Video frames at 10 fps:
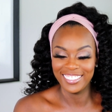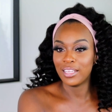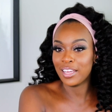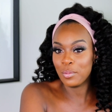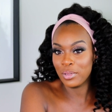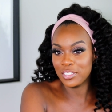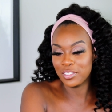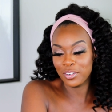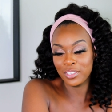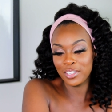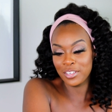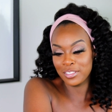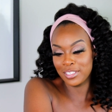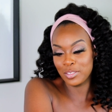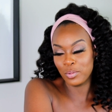like I mentioned earlier,
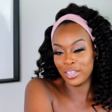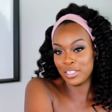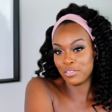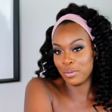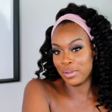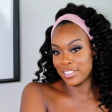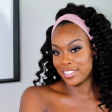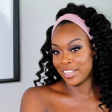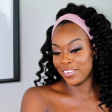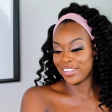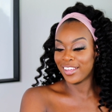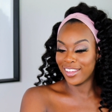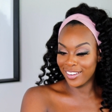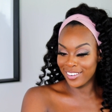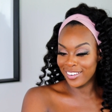this wig is from Asteria
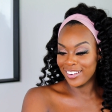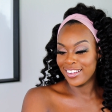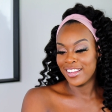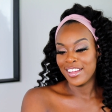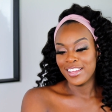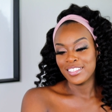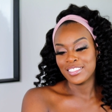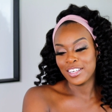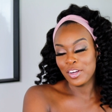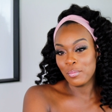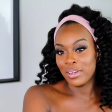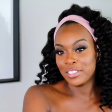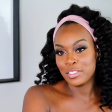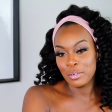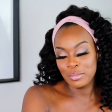Hair. Check out my
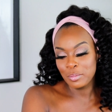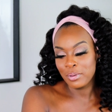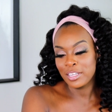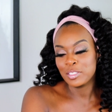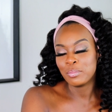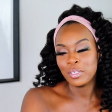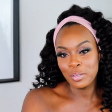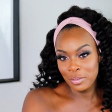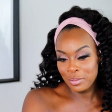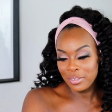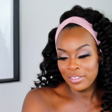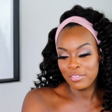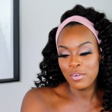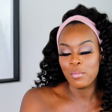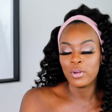description box below
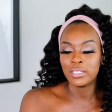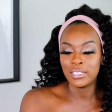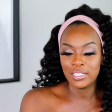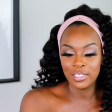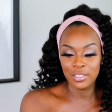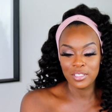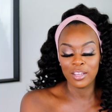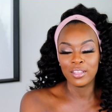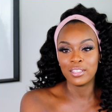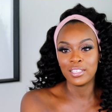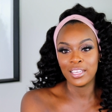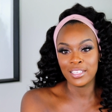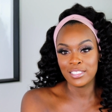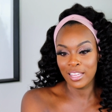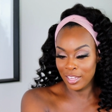for more details on the
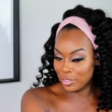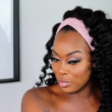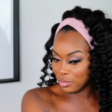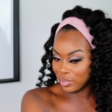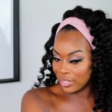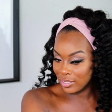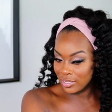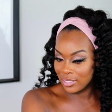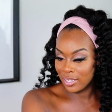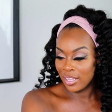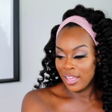exact unit